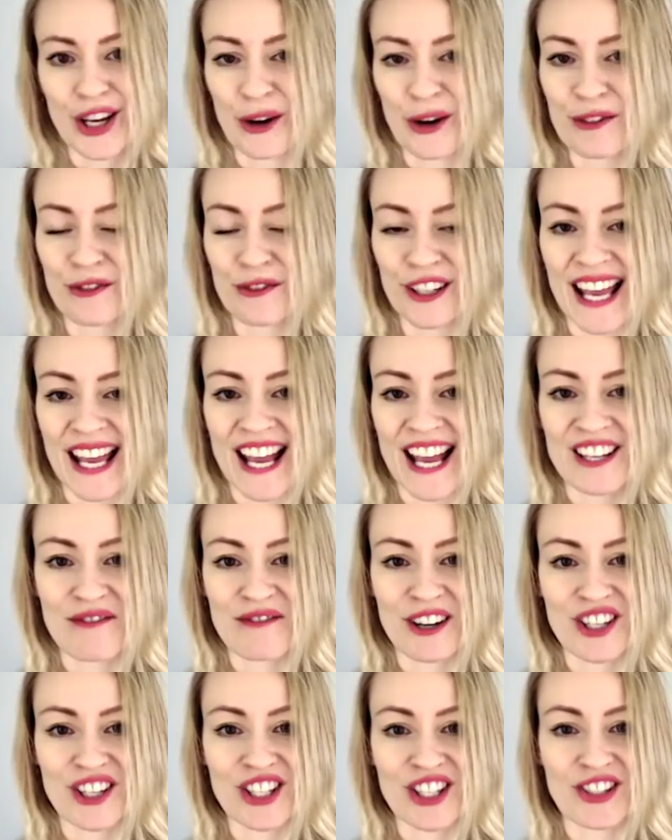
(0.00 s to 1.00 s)
Don't
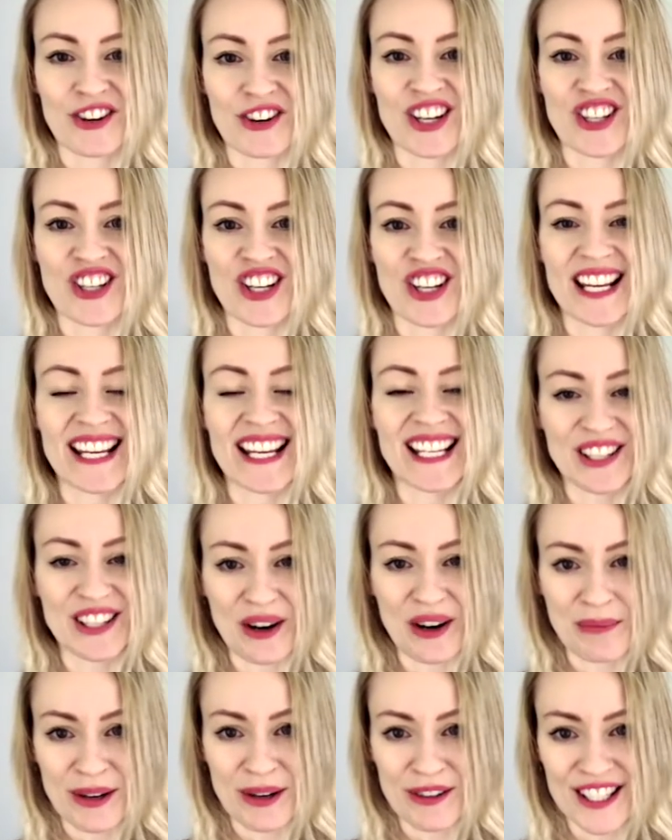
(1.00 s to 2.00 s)
forget, registration is
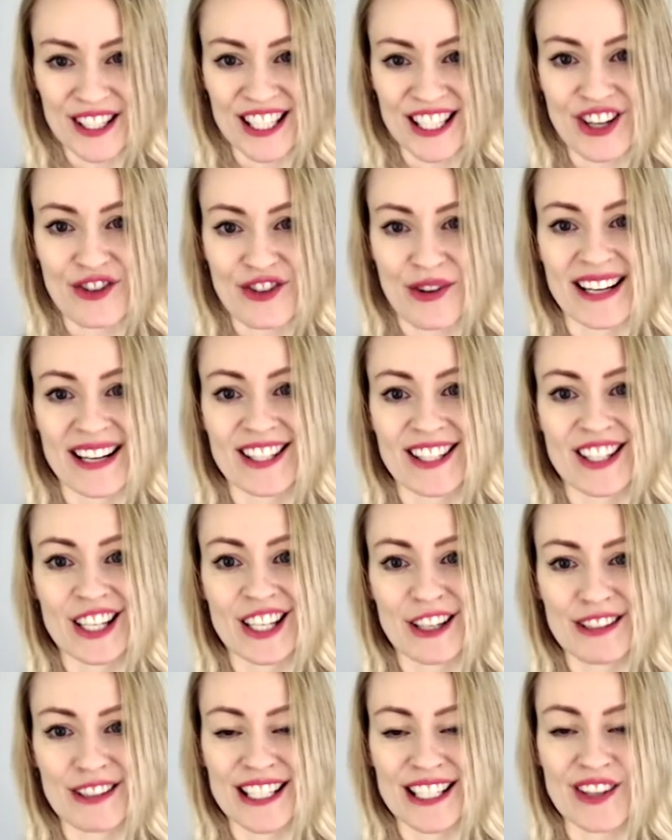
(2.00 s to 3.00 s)
open for Seatrade's
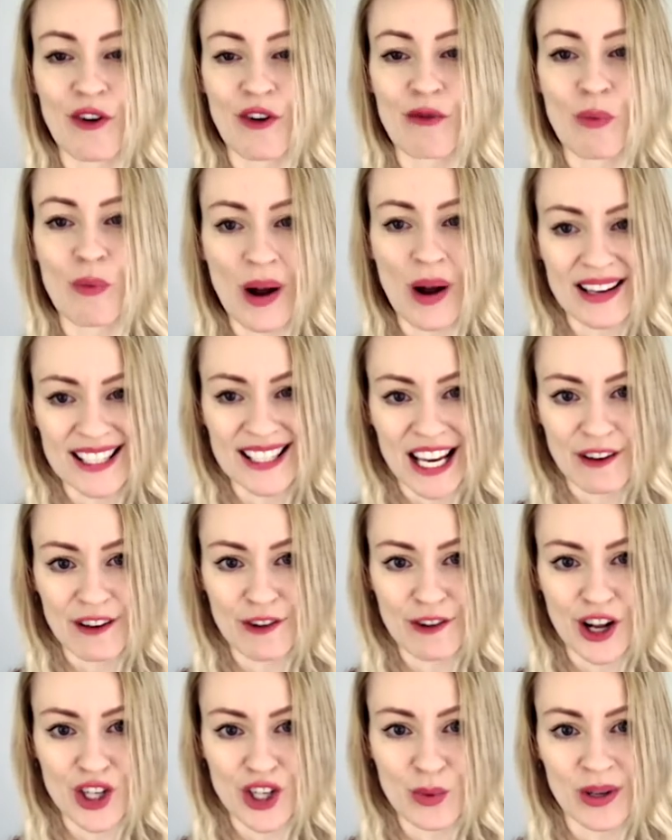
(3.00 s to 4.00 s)
series of
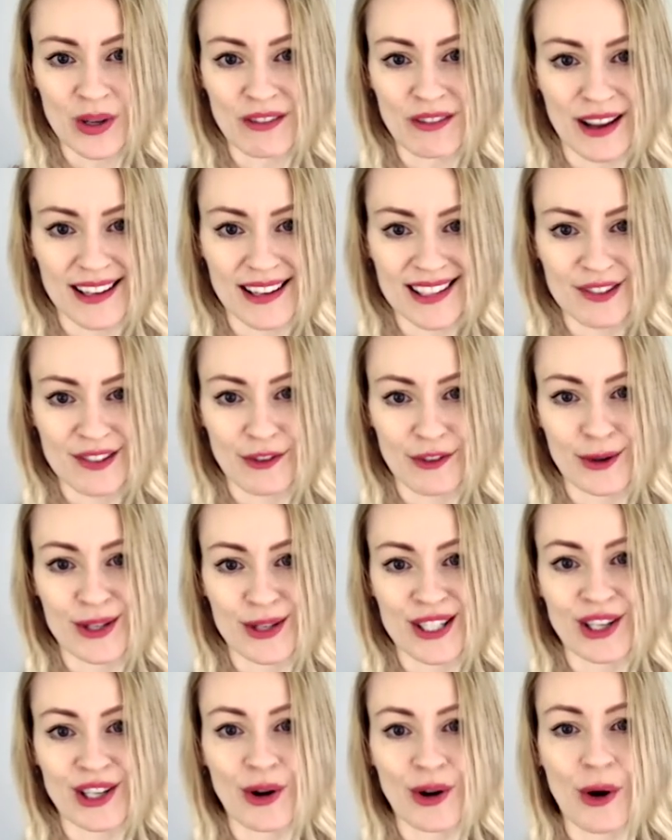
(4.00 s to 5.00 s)
one-day virtual events
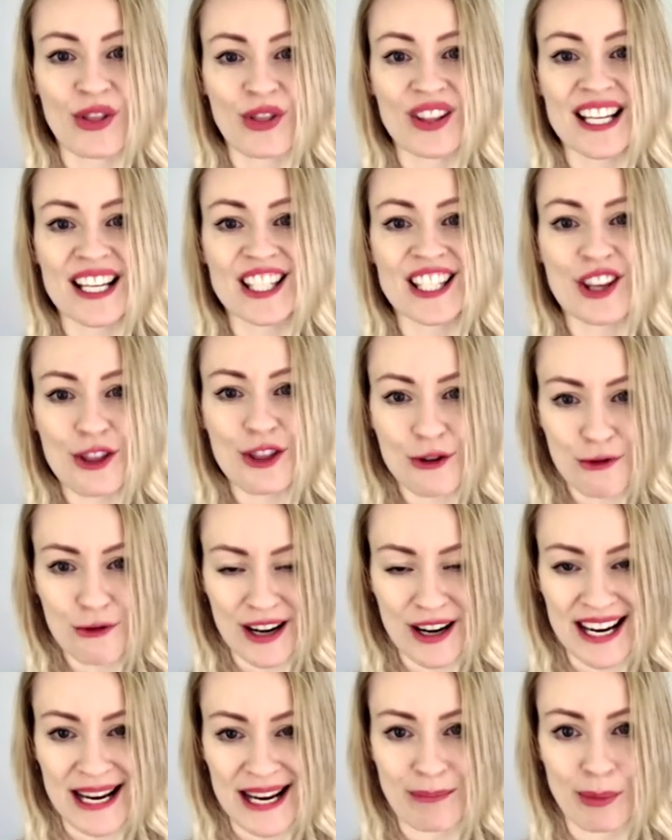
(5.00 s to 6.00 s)
focusing on these
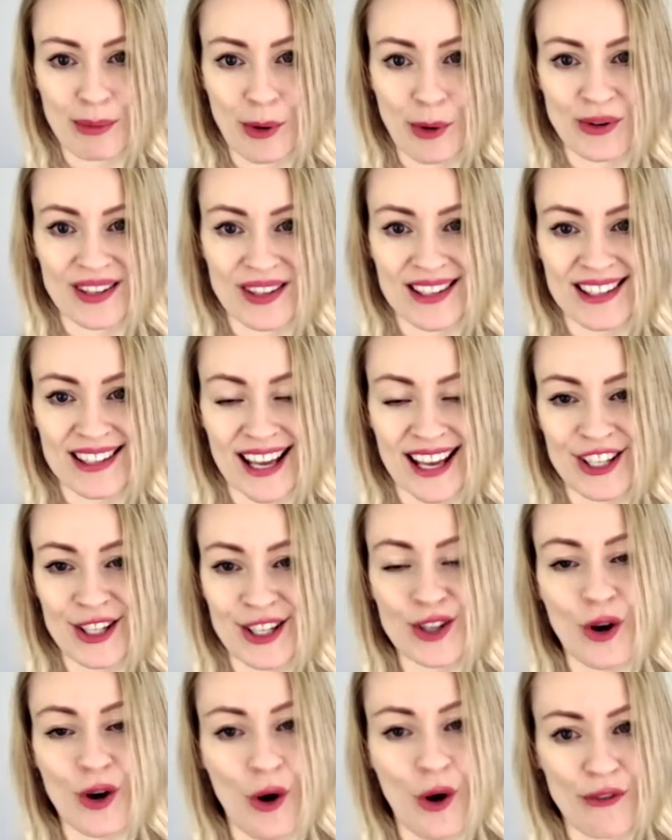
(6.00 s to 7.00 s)
3 important
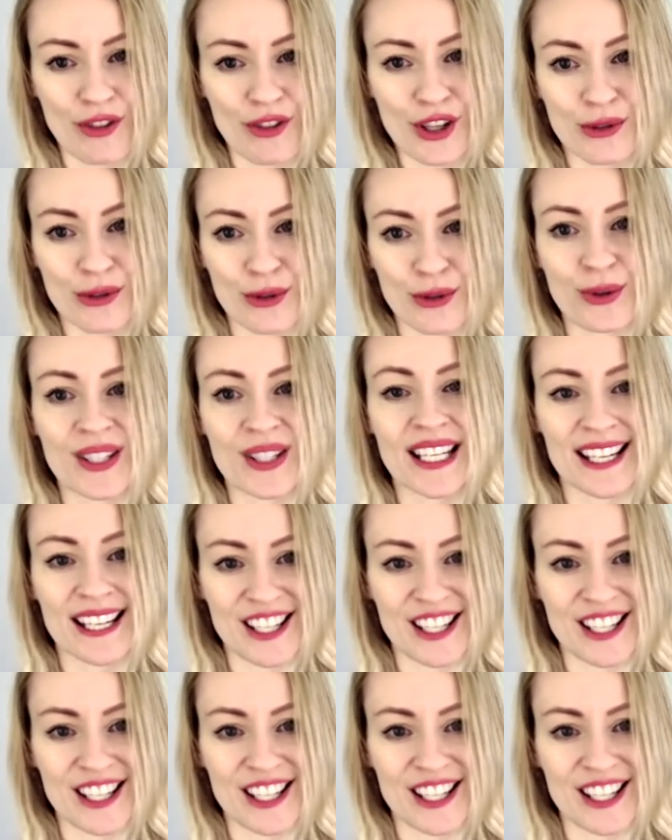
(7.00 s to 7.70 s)
sectors of the cruise